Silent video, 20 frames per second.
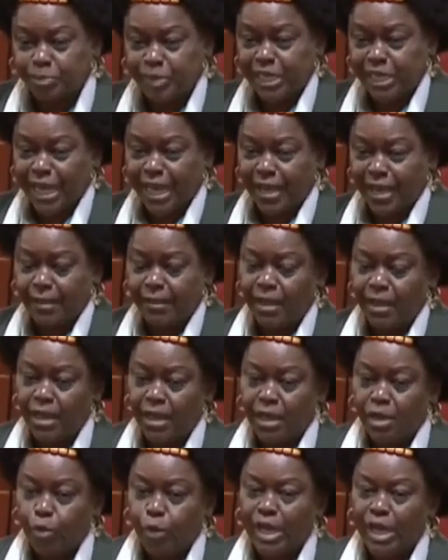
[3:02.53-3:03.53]
Speaker,
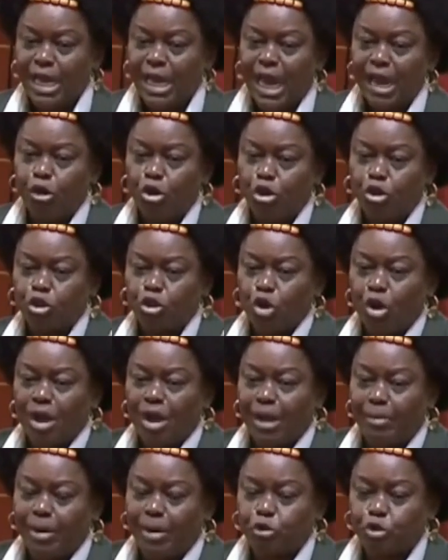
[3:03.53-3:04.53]
we cannot talk
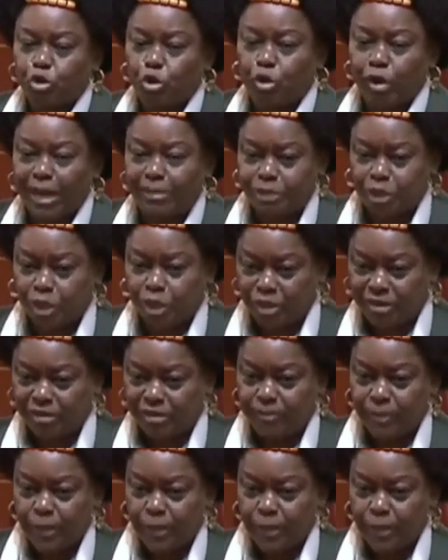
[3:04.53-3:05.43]
about corruption